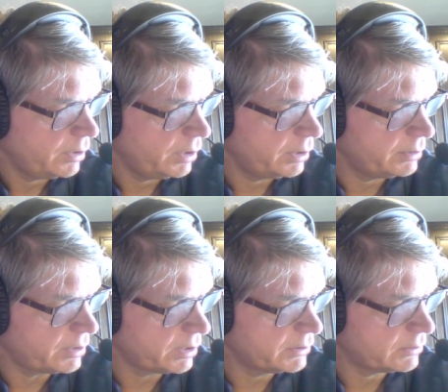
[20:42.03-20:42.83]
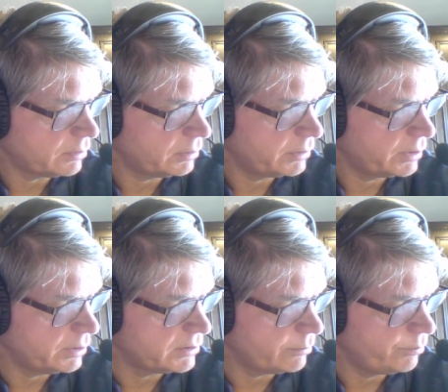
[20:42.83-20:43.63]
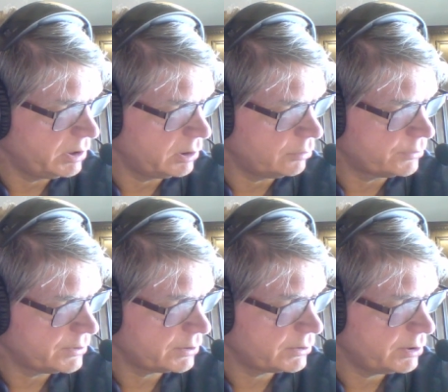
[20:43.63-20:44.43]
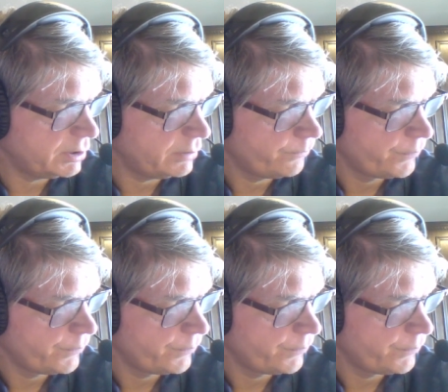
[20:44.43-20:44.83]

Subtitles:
and diastolic is below 60.